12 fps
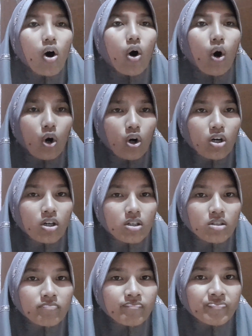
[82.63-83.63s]

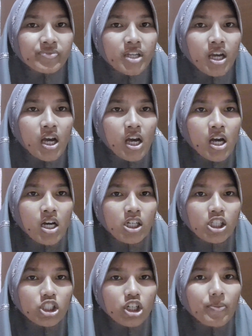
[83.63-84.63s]
or
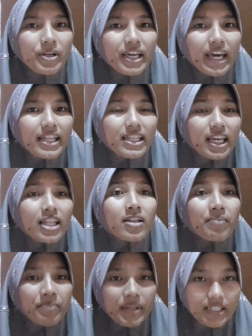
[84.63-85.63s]
communicate
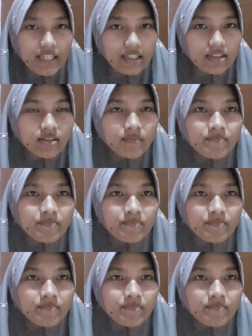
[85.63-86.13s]
in meetings.